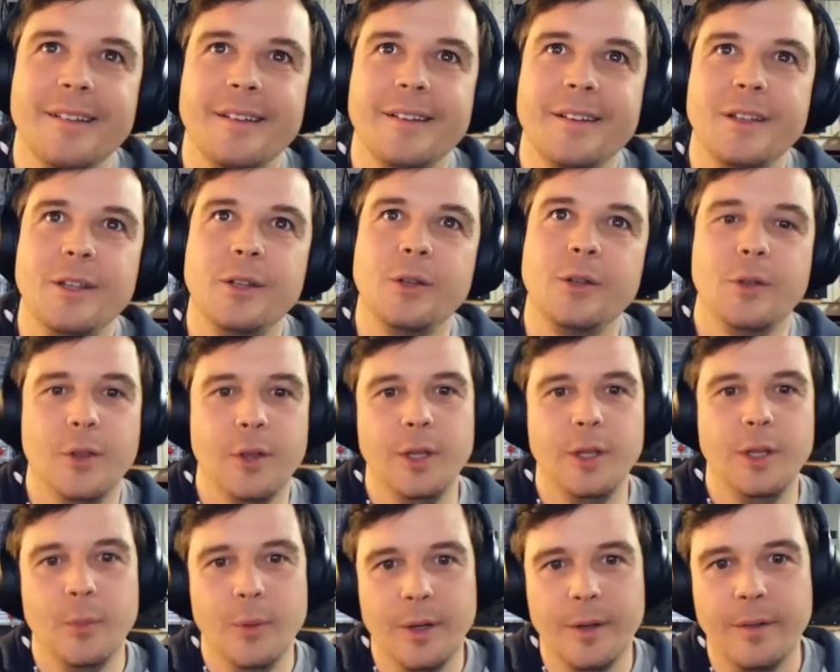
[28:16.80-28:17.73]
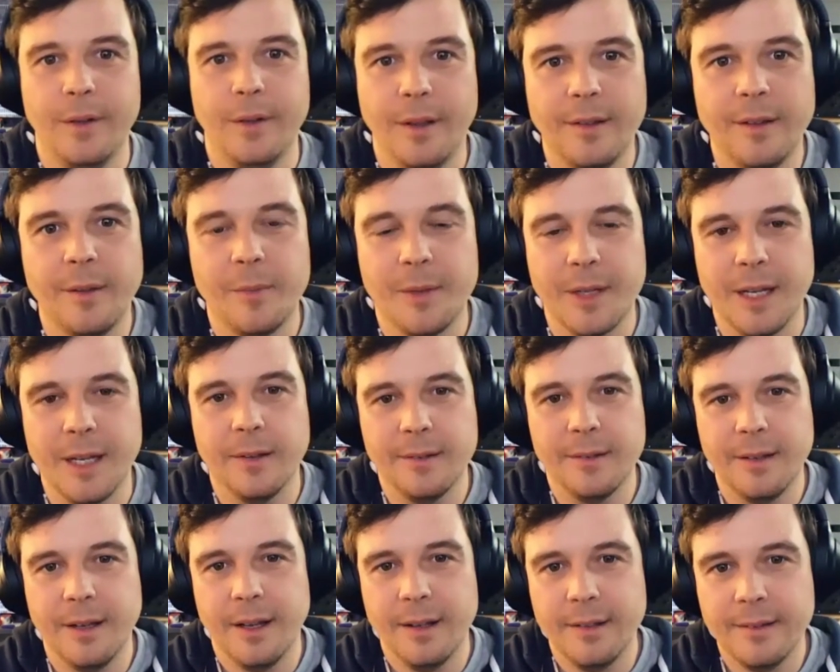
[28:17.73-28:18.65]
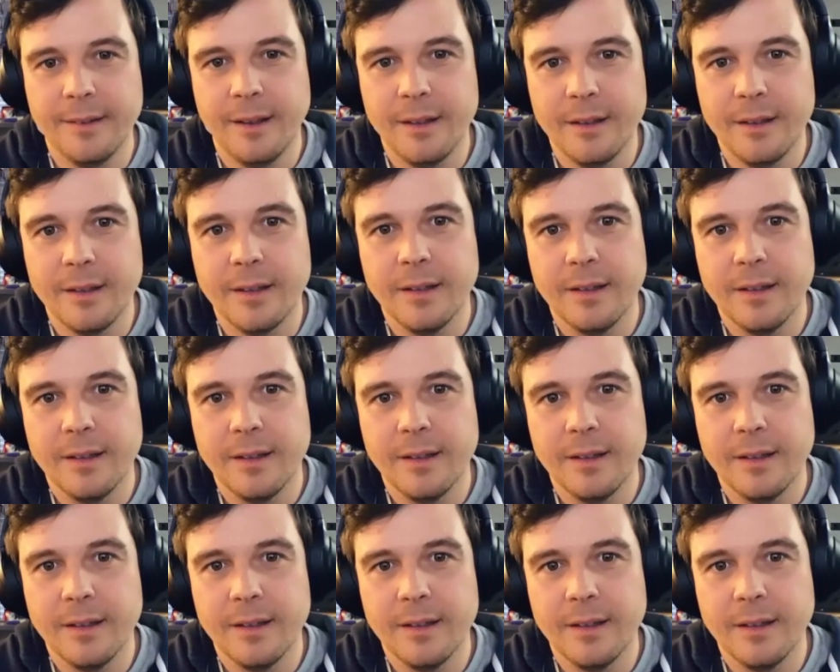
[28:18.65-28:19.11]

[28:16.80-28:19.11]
You, you would have done something else in hindsight?